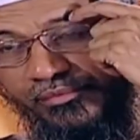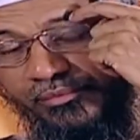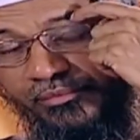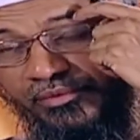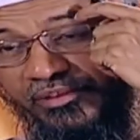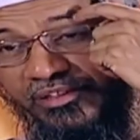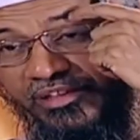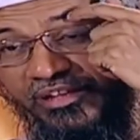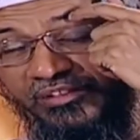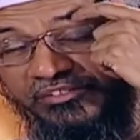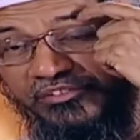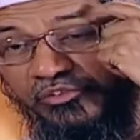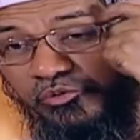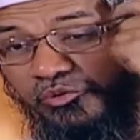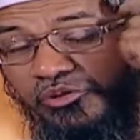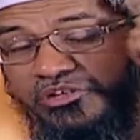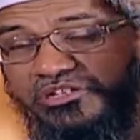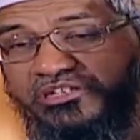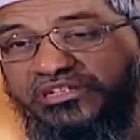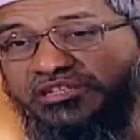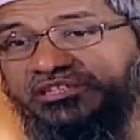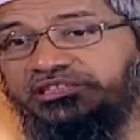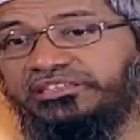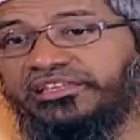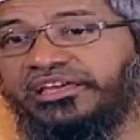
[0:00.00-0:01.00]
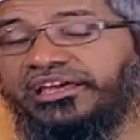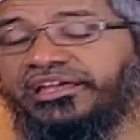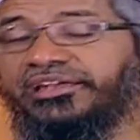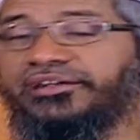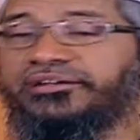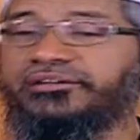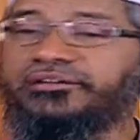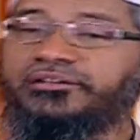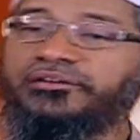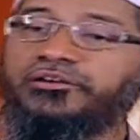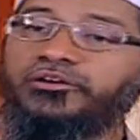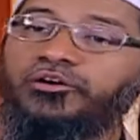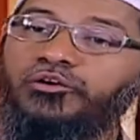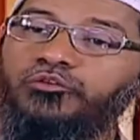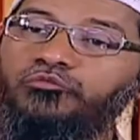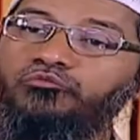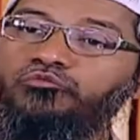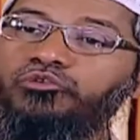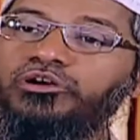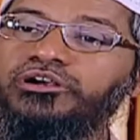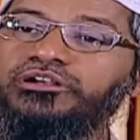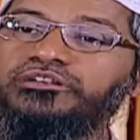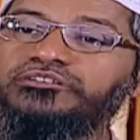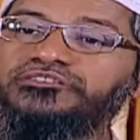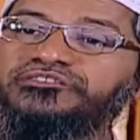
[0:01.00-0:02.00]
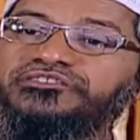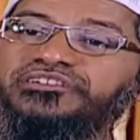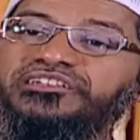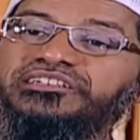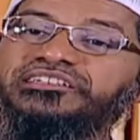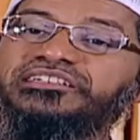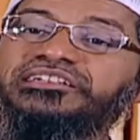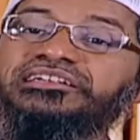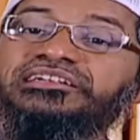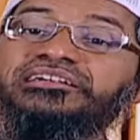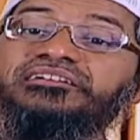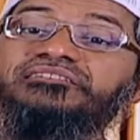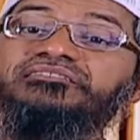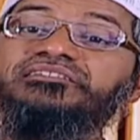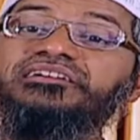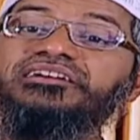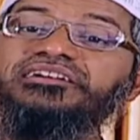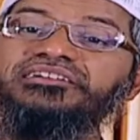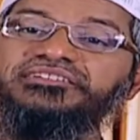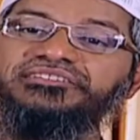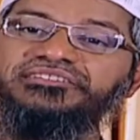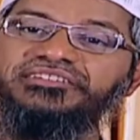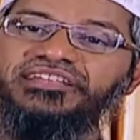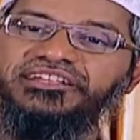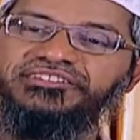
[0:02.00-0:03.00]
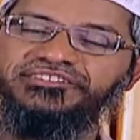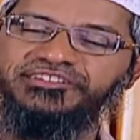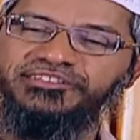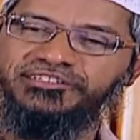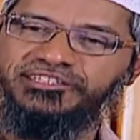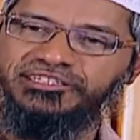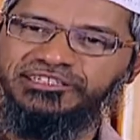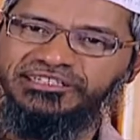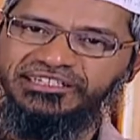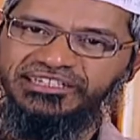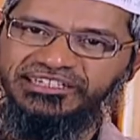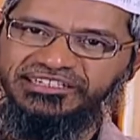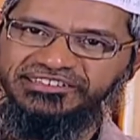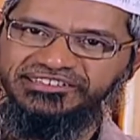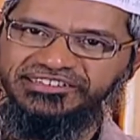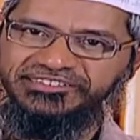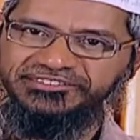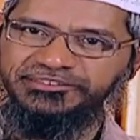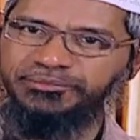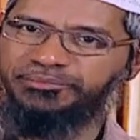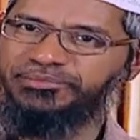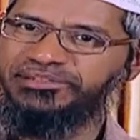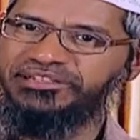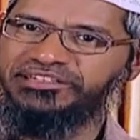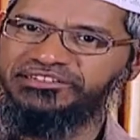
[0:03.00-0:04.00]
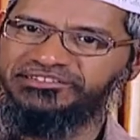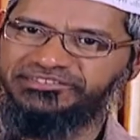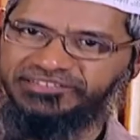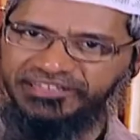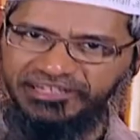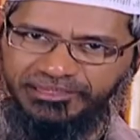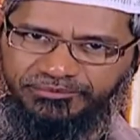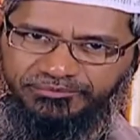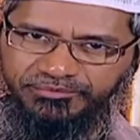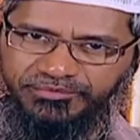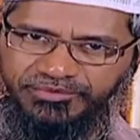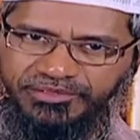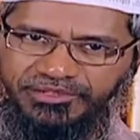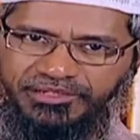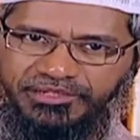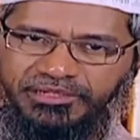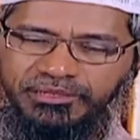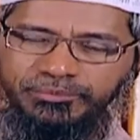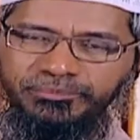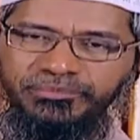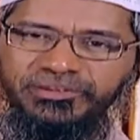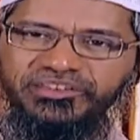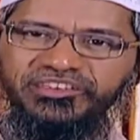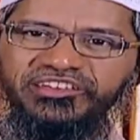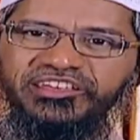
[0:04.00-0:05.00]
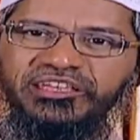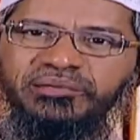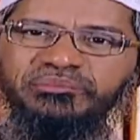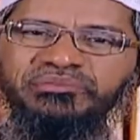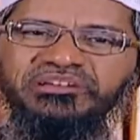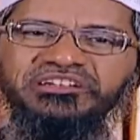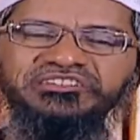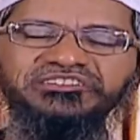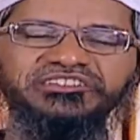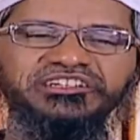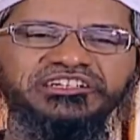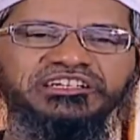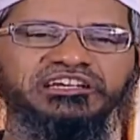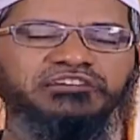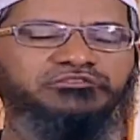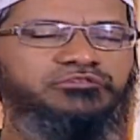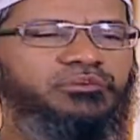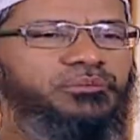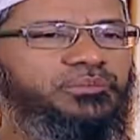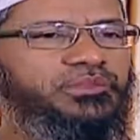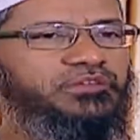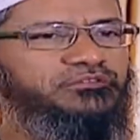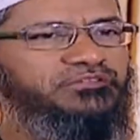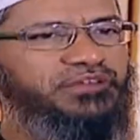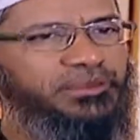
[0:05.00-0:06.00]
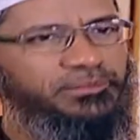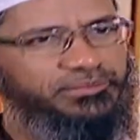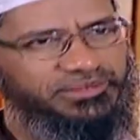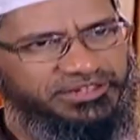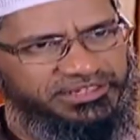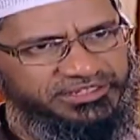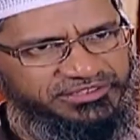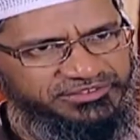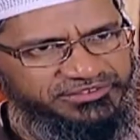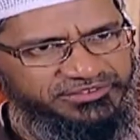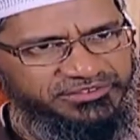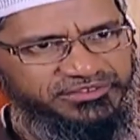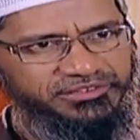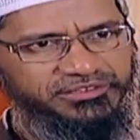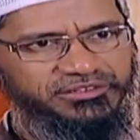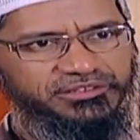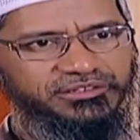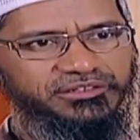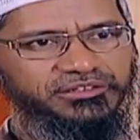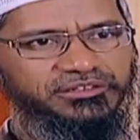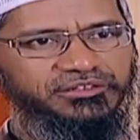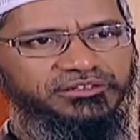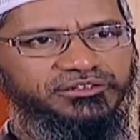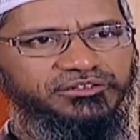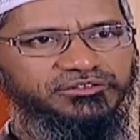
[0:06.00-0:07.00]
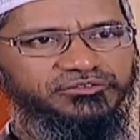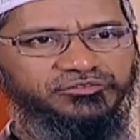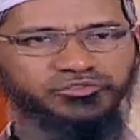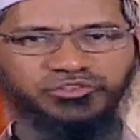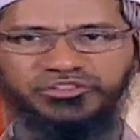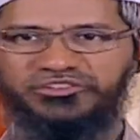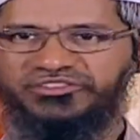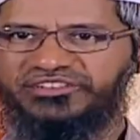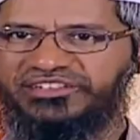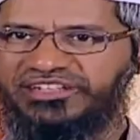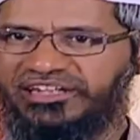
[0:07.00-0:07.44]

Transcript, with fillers: Brother, there's a question that what if certain reverts, there are certain ladies accepting Islam, but they keep it a secret from their families? So is